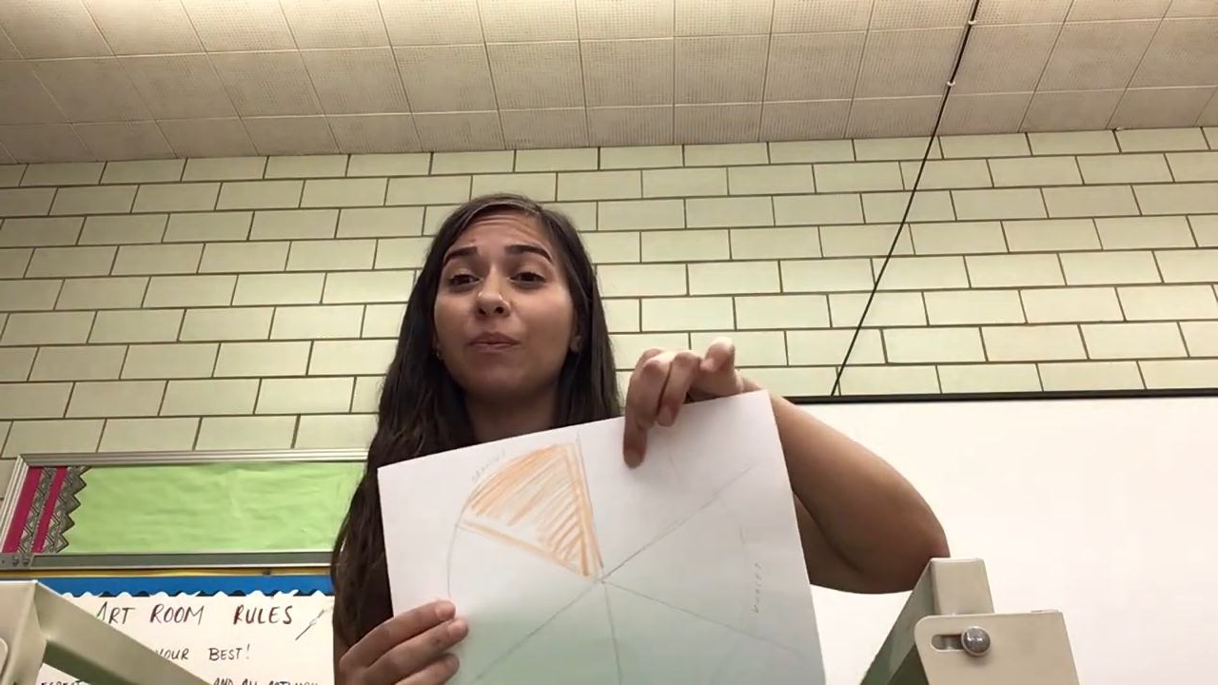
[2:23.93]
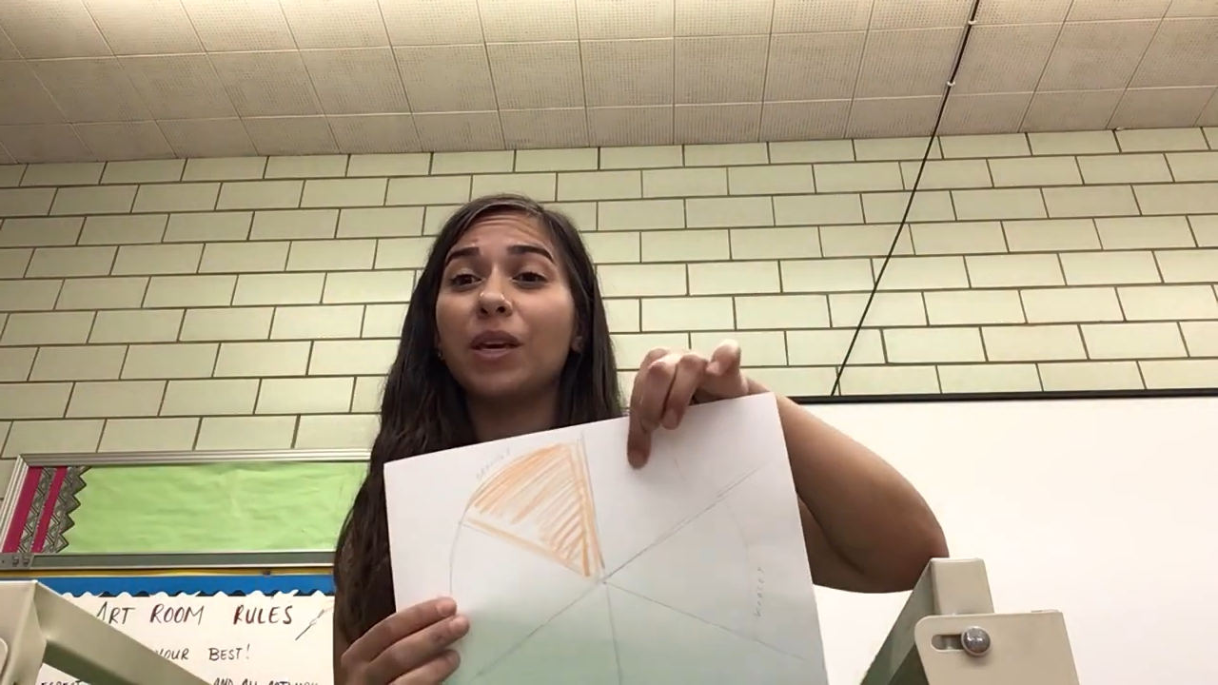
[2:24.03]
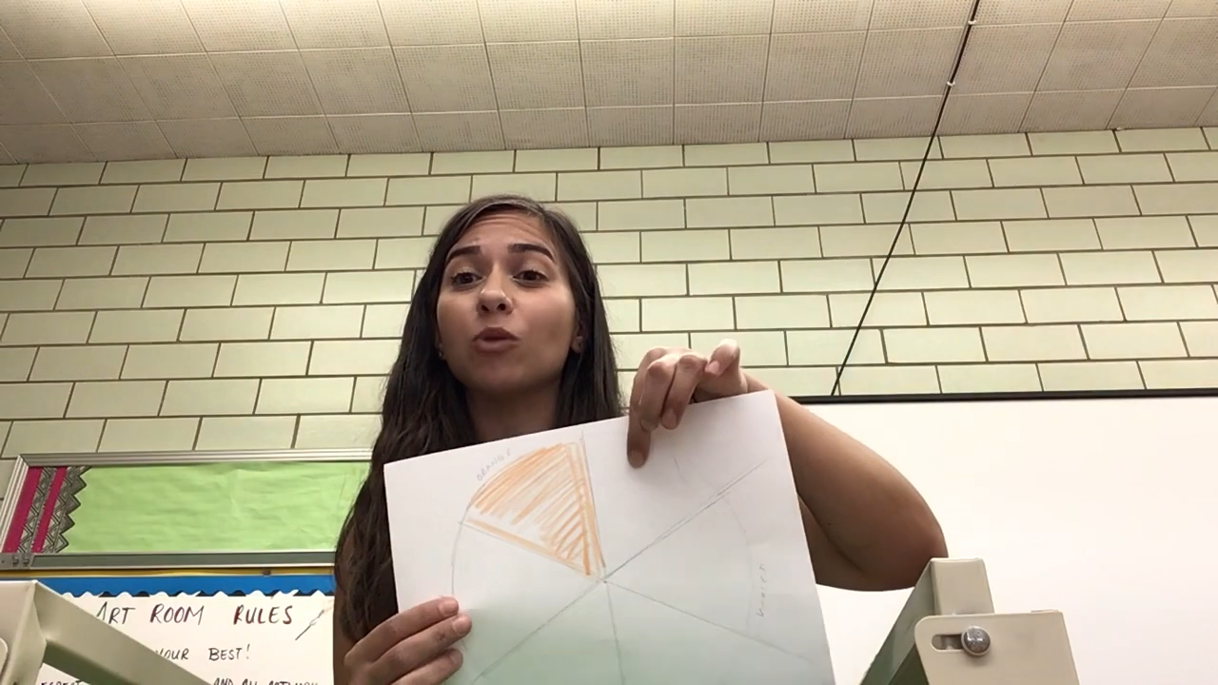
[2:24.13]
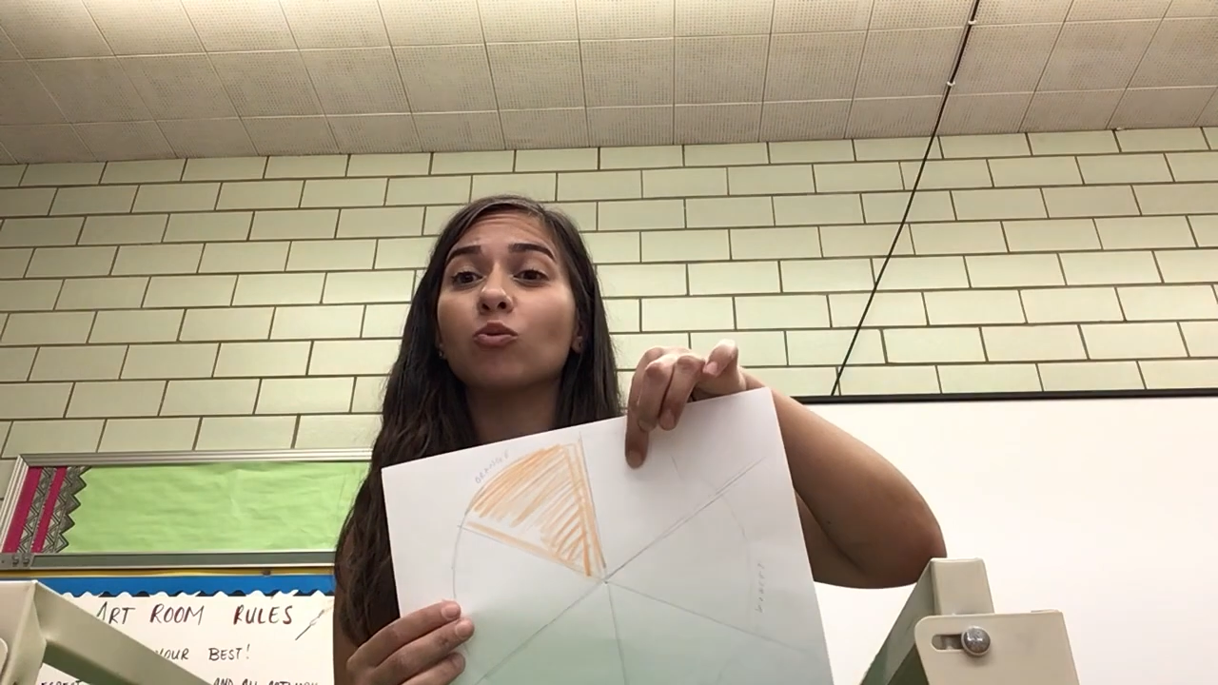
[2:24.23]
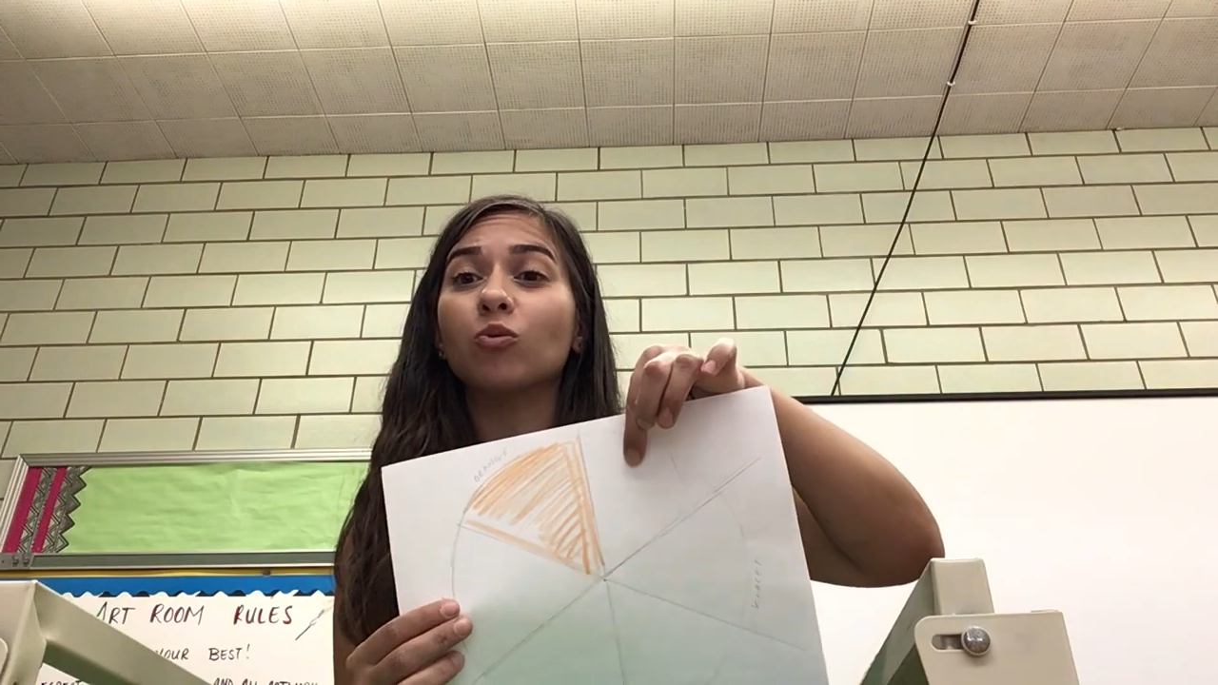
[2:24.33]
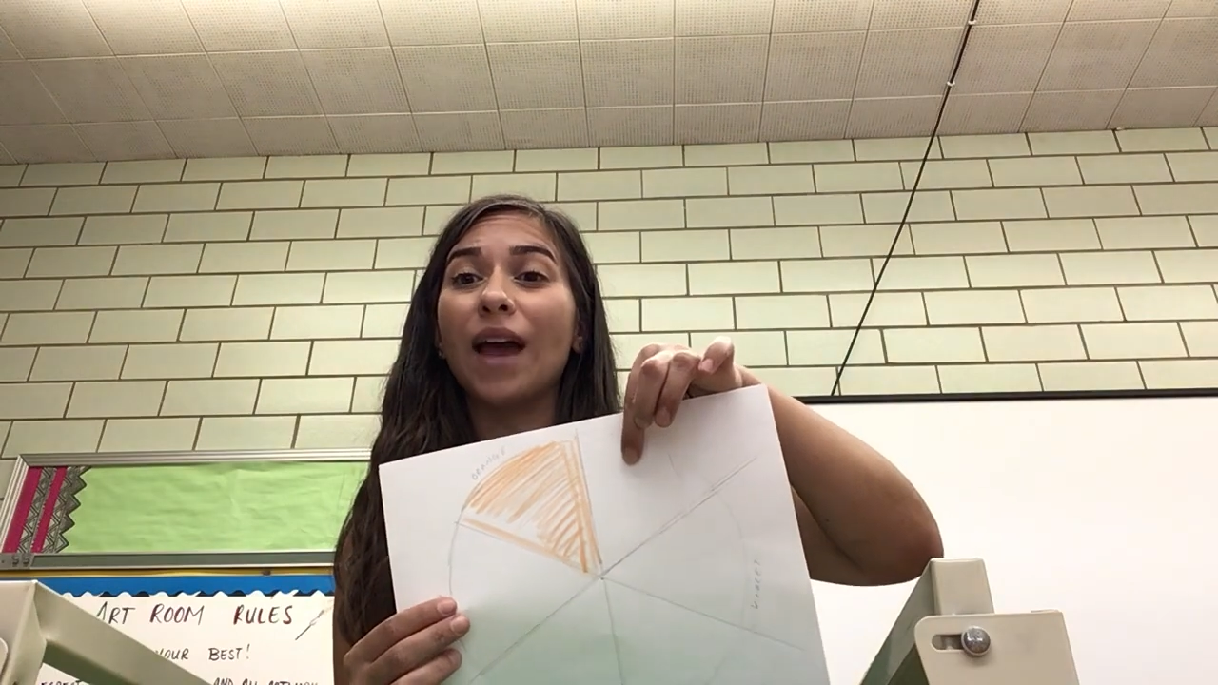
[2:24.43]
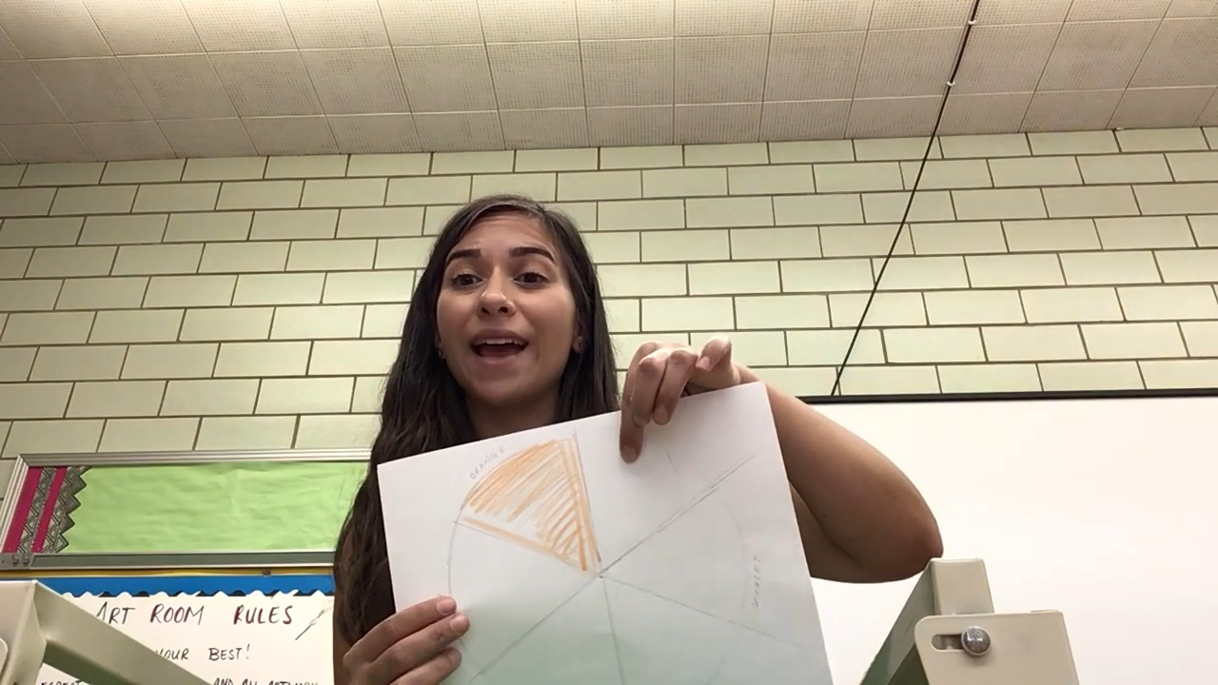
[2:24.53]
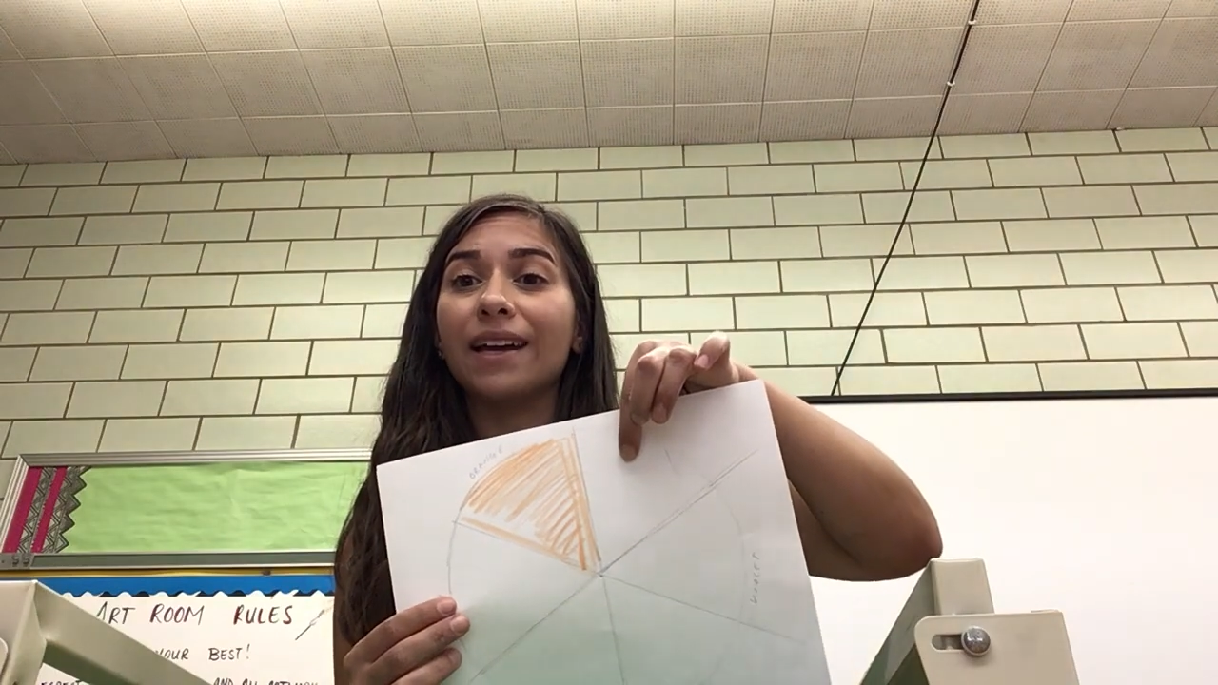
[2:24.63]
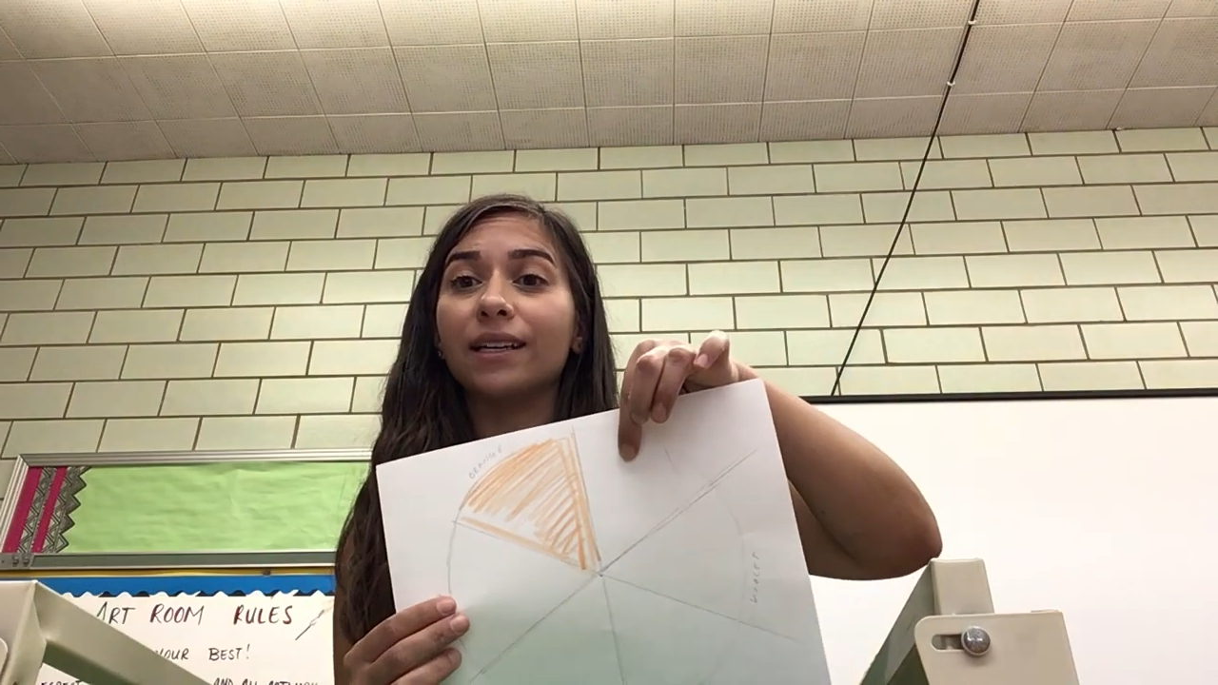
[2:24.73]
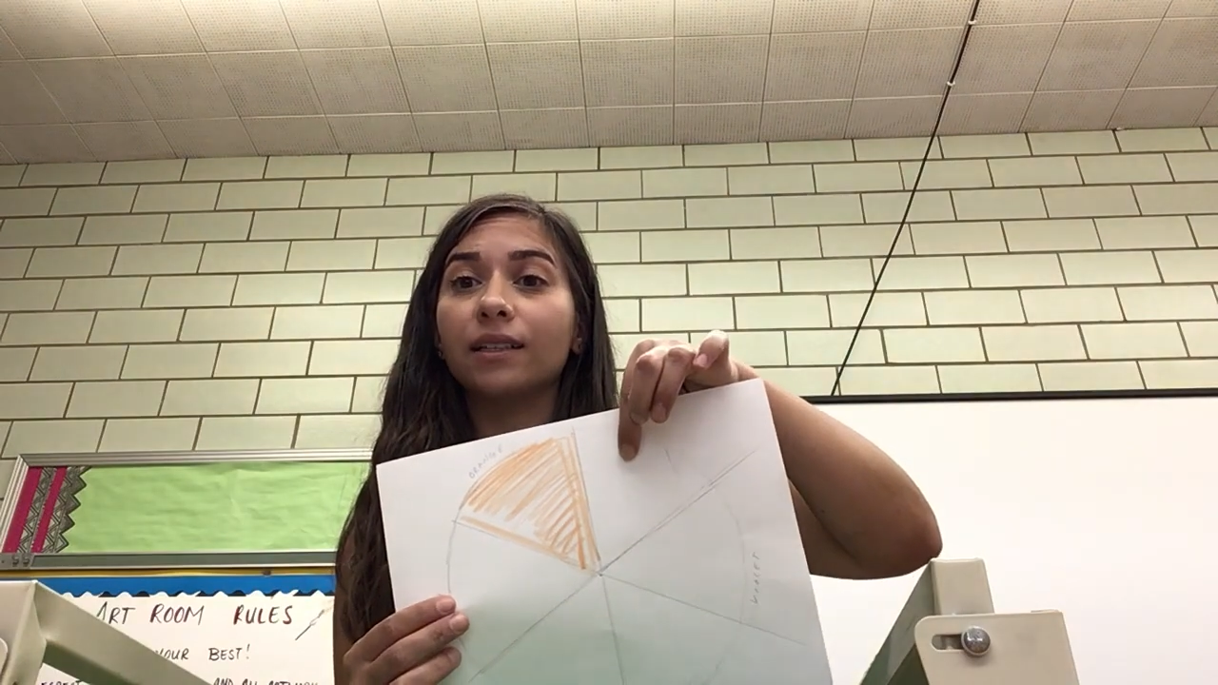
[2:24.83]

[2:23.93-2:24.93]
be red.